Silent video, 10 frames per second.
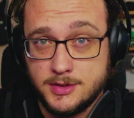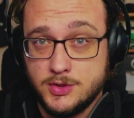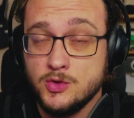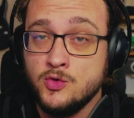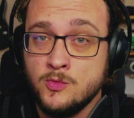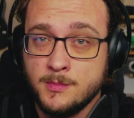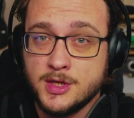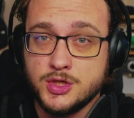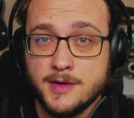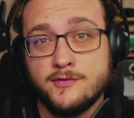Too
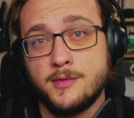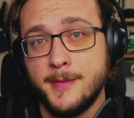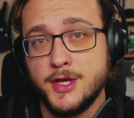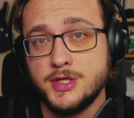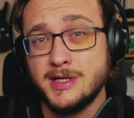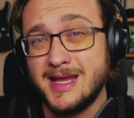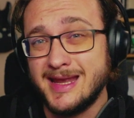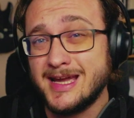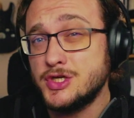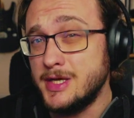much information can
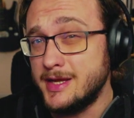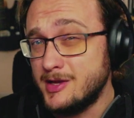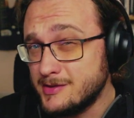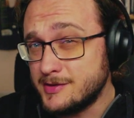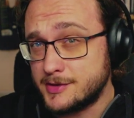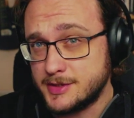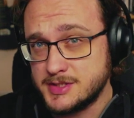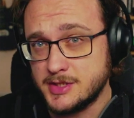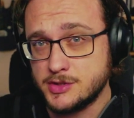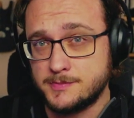actually hinder the
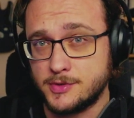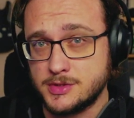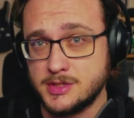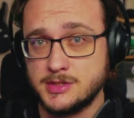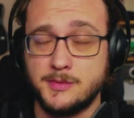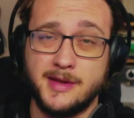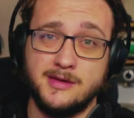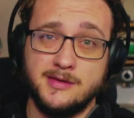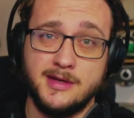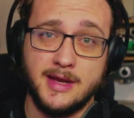sales process rather
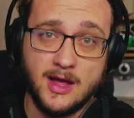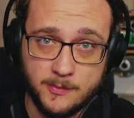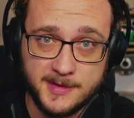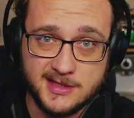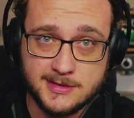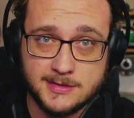than help it.